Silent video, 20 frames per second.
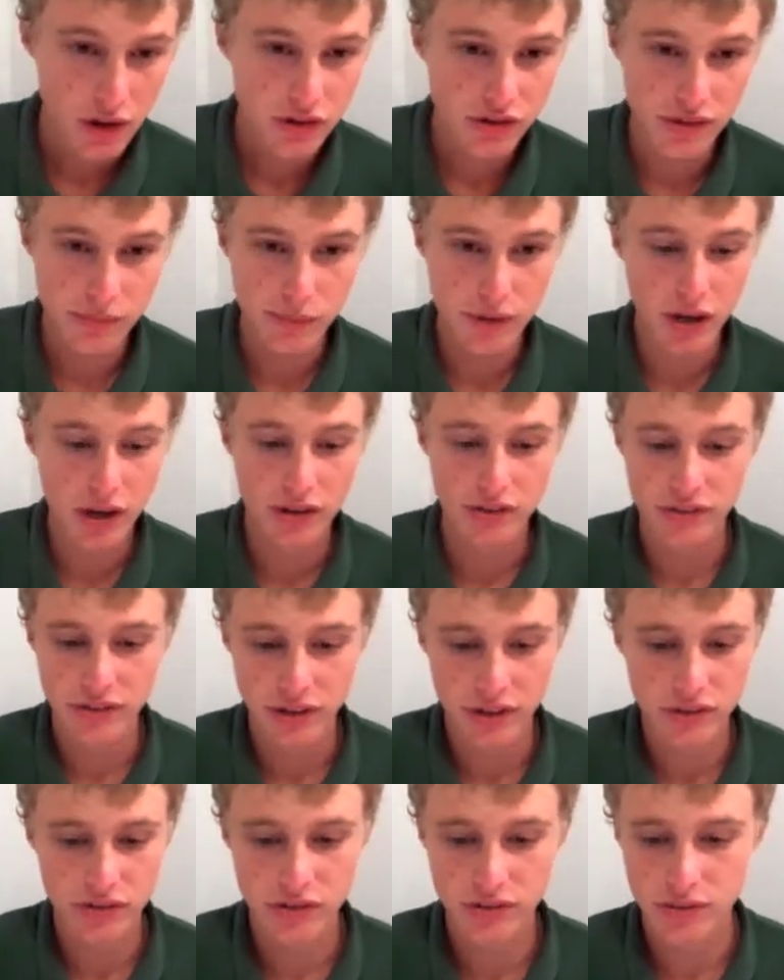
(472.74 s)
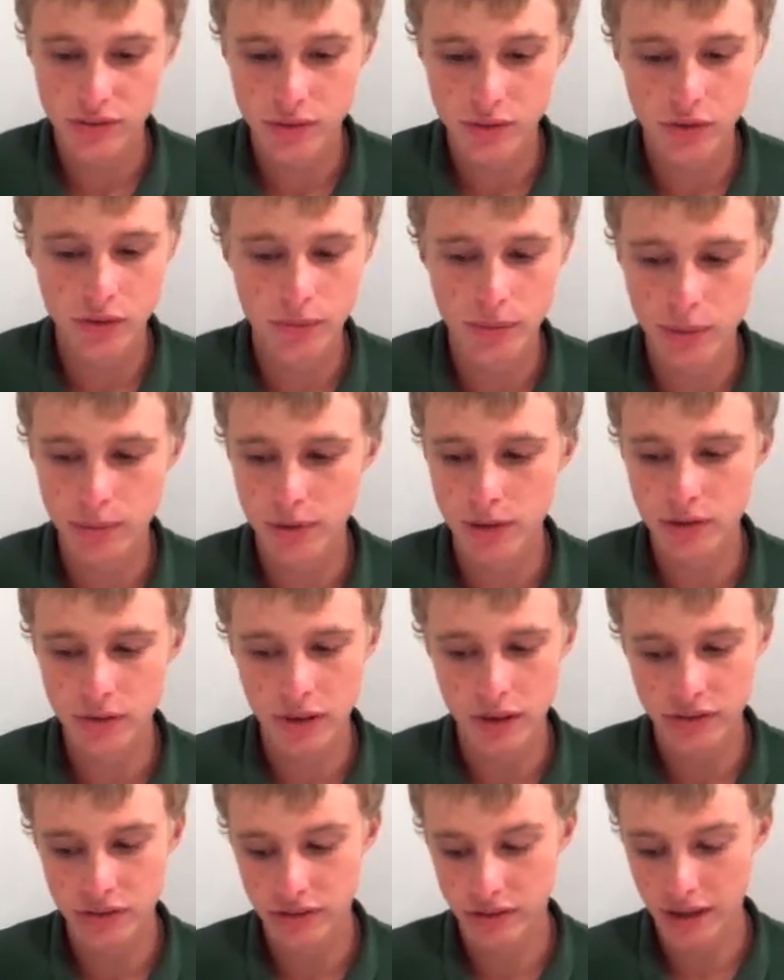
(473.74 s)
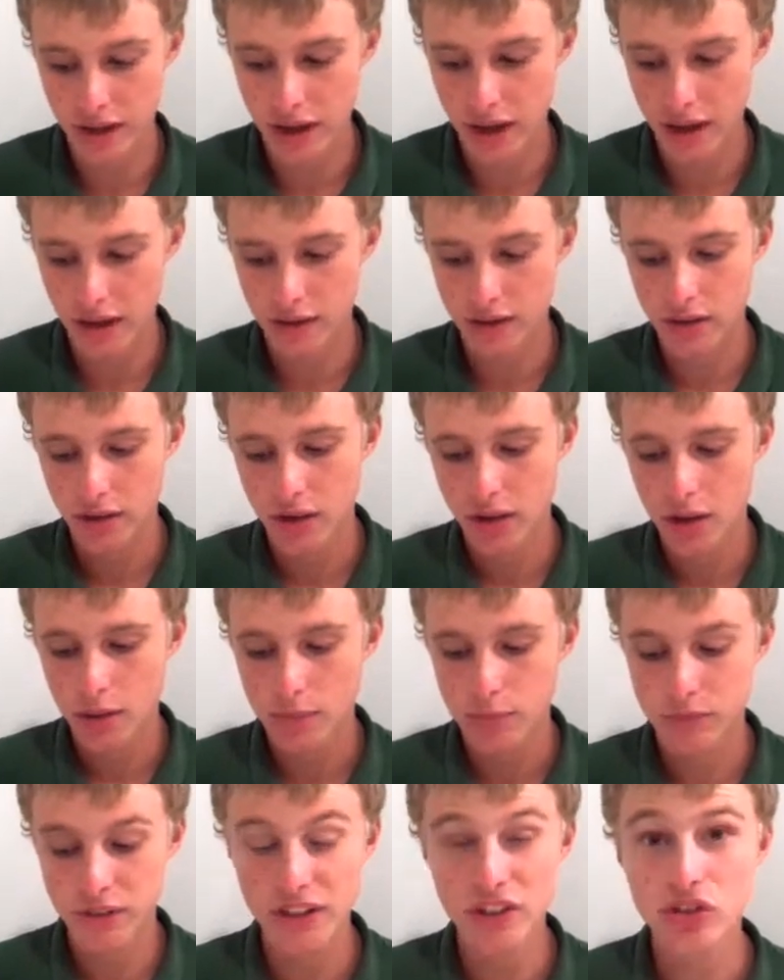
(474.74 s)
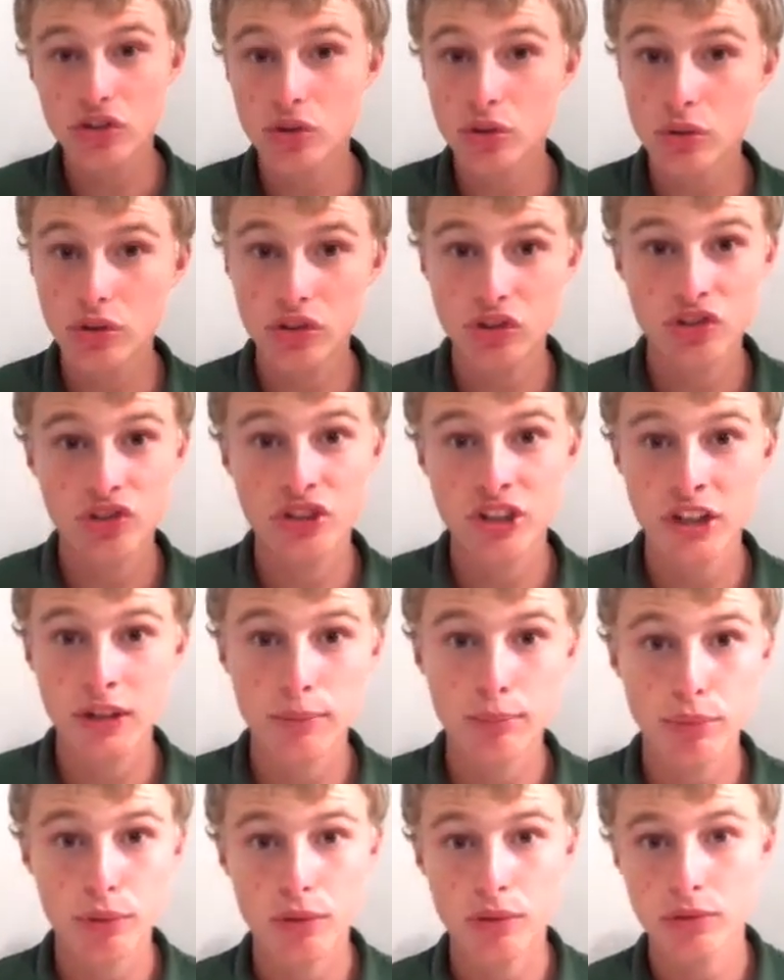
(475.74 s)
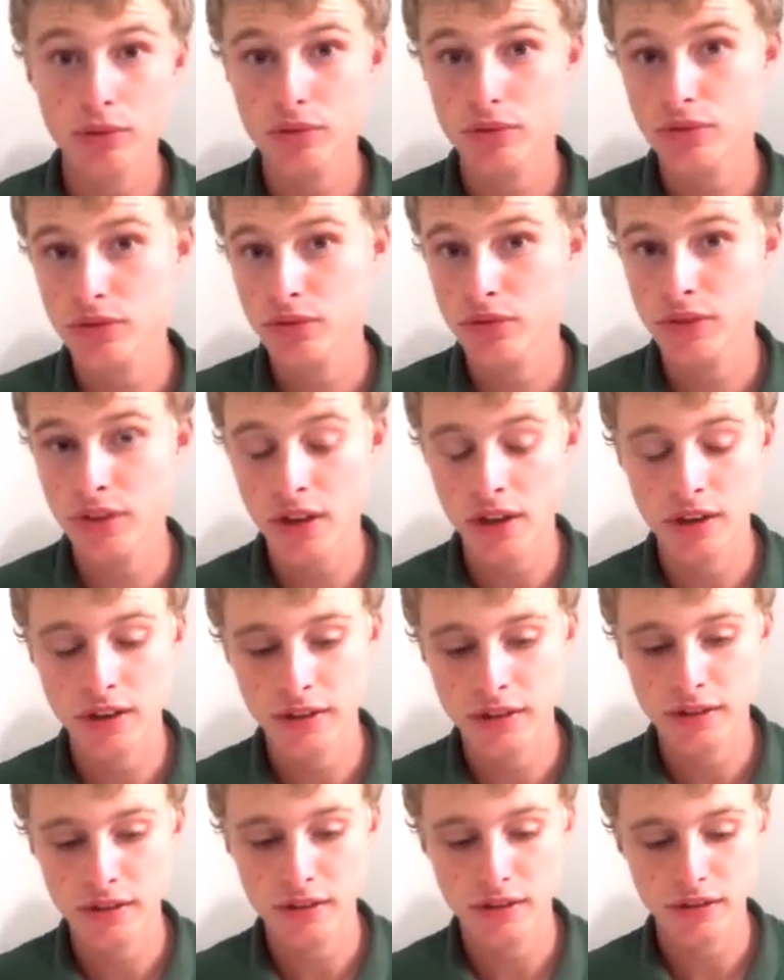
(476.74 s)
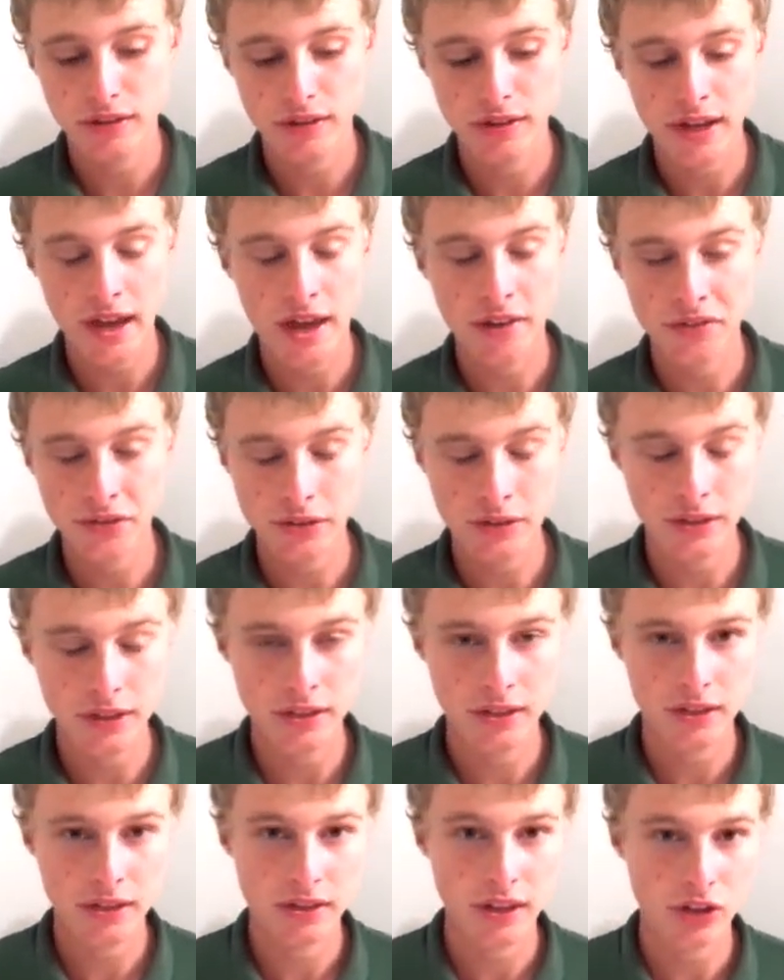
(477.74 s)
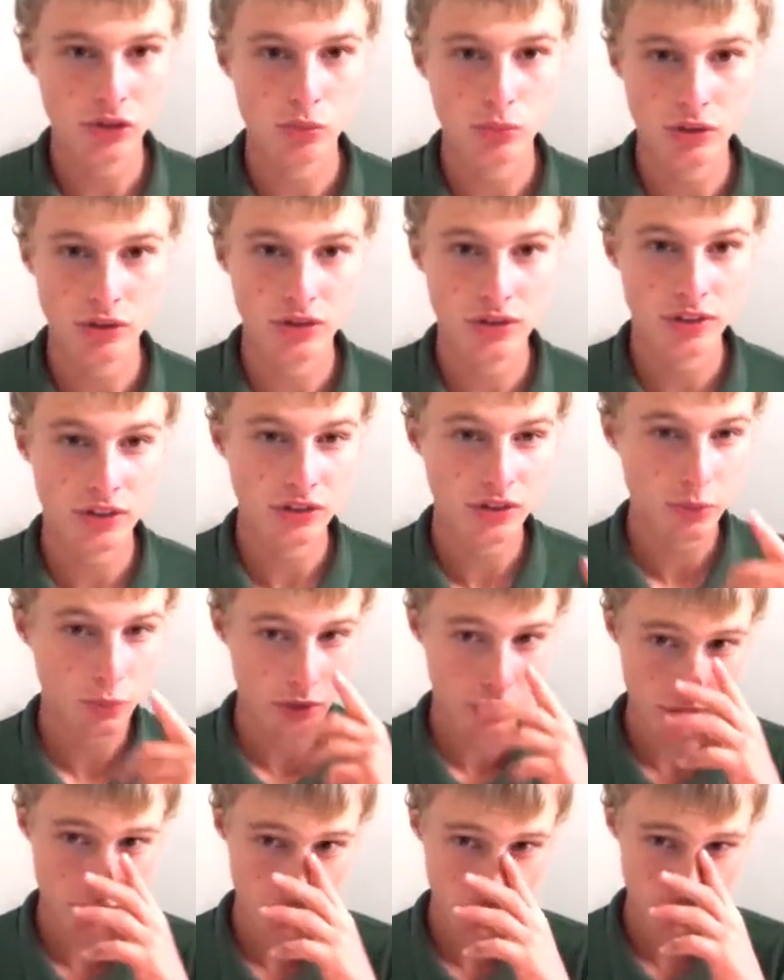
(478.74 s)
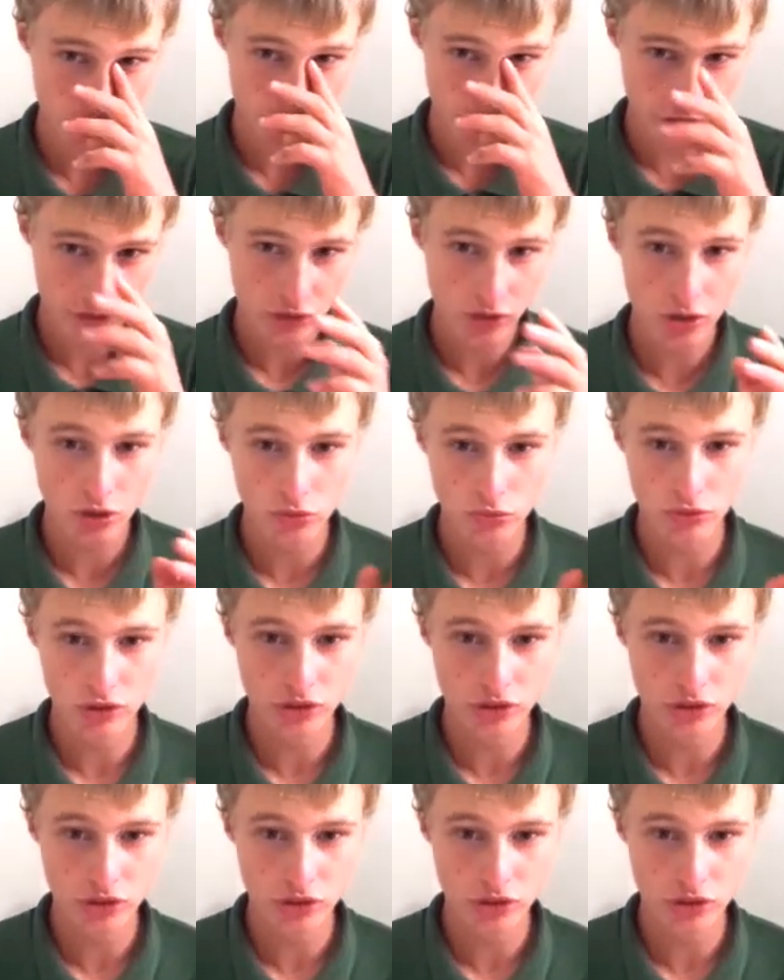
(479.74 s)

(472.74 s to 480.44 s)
something odd cents, or maybe less than that. Diesel is cheaper than gasoline. That's one of the things I want to let you guys know.